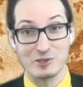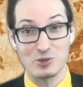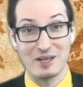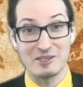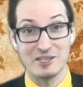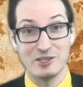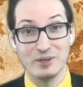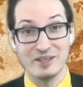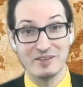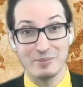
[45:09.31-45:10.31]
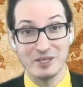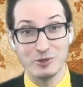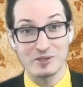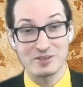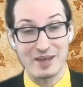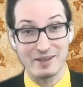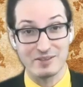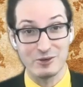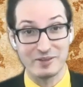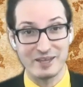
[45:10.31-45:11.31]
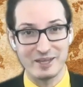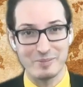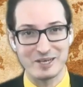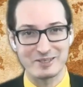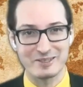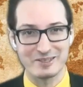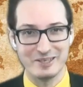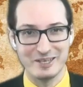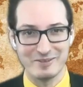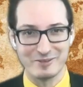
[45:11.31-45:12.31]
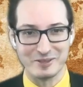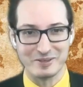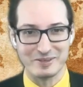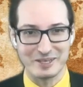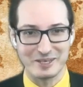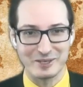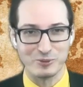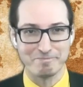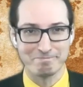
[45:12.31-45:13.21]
So I'll see you in 10 minutes at 10 past 11. Thank you.